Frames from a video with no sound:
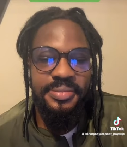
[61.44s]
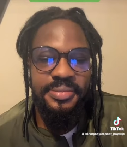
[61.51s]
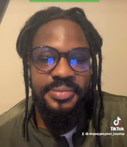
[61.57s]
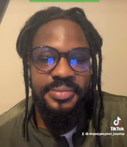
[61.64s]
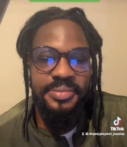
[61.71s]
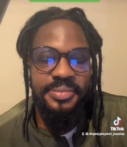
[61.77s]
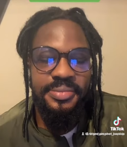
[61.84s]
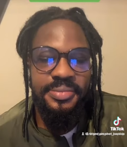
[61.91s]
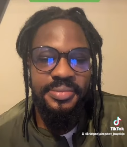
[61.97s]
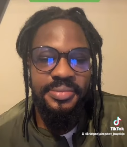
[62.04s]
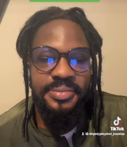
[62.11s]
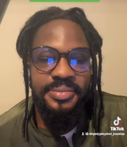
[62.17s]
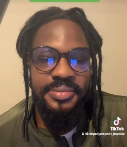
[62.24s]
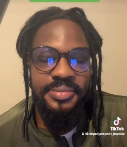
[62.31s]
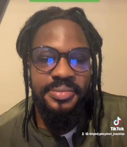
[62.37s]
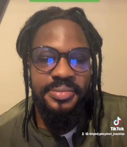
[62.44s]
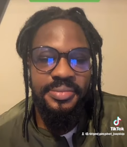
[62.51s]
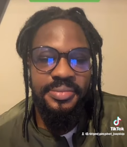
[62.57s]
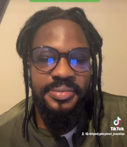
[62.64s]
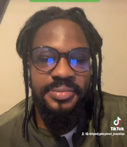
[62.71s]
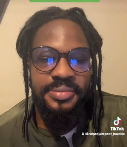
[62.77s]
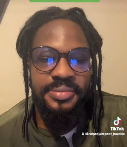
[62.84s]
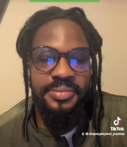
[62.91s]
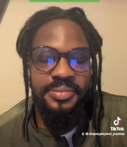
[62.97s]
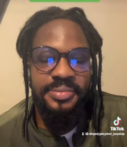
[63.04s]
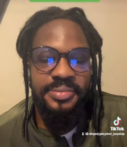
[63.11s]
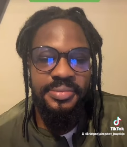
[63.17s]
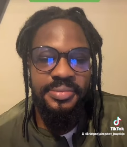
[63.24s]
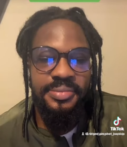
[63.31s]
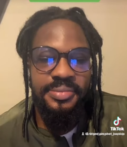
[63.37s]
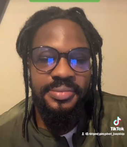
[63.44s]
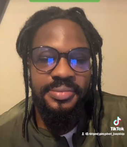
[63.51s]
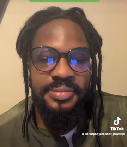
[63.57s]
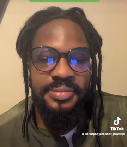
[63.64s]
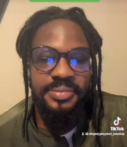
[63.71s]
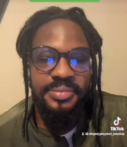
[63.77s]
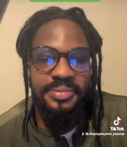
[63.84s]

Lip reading: (silence)